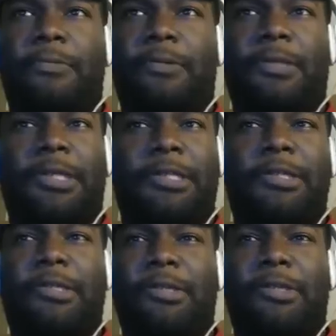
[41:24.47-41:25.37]
Like,
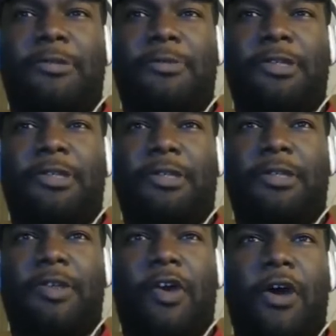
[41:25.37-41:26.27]
this is going to be
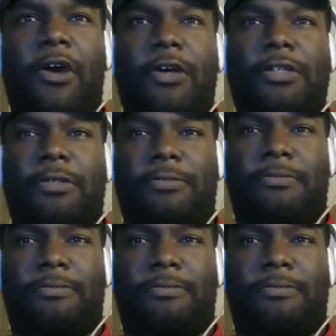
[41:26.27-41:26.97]
awesome.